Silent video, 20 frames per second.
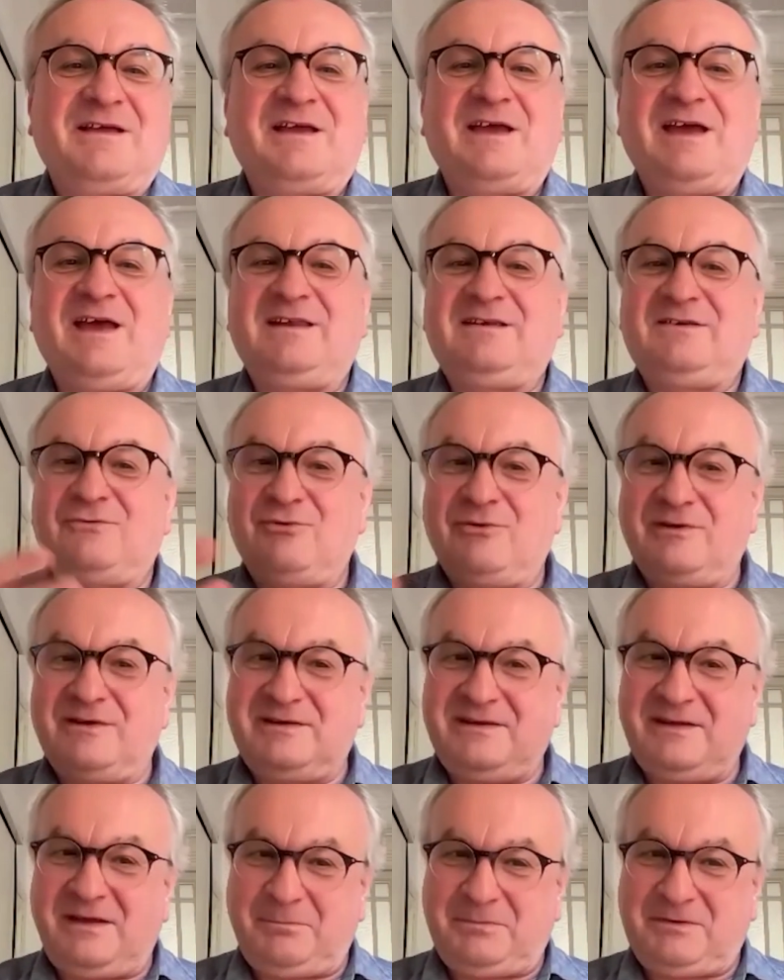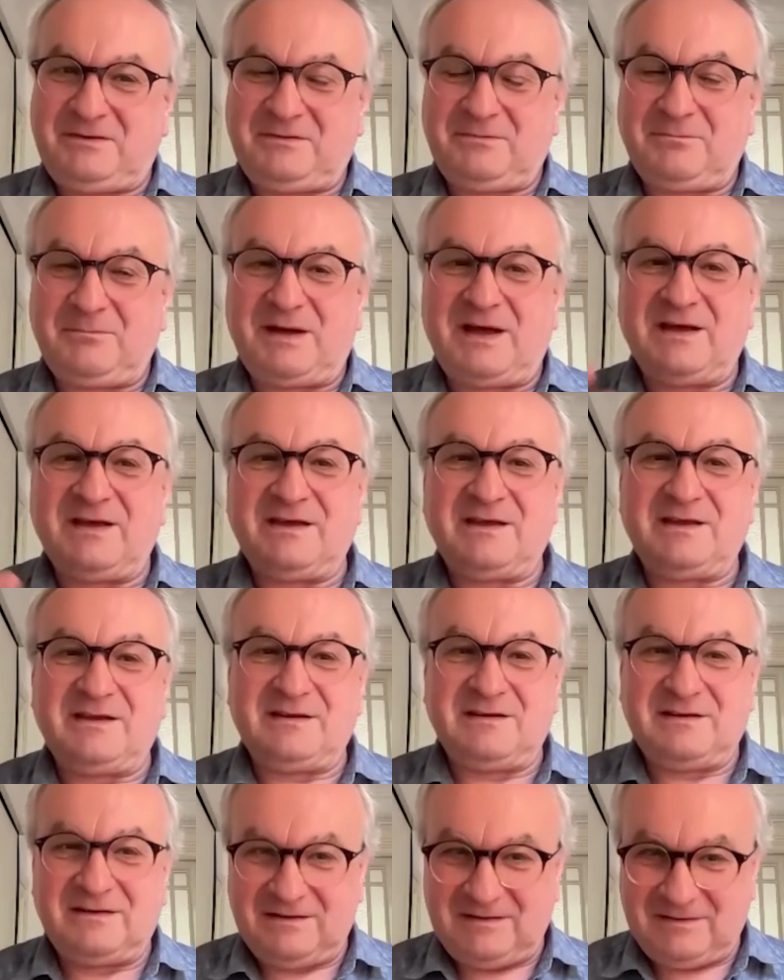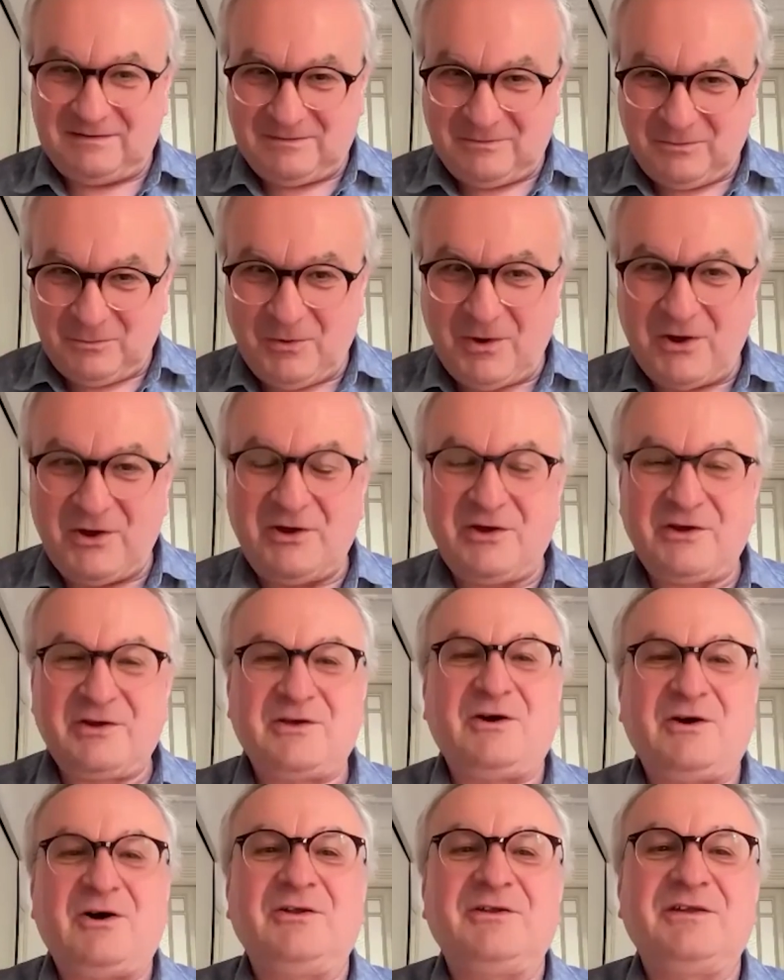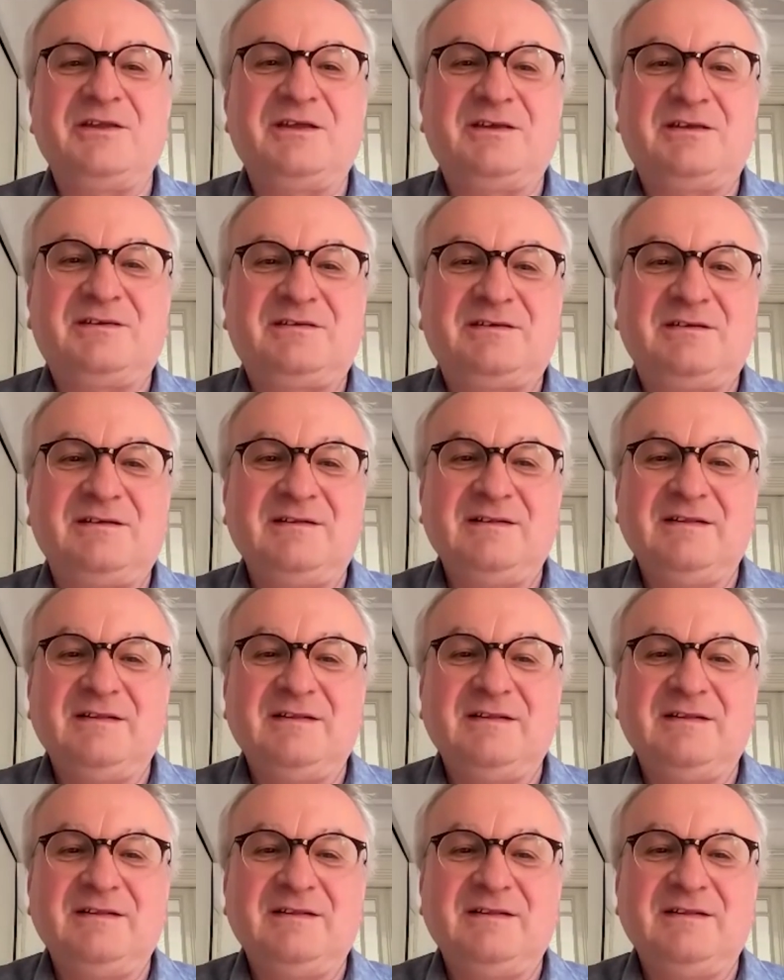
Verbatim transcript: had to adapt my work on it.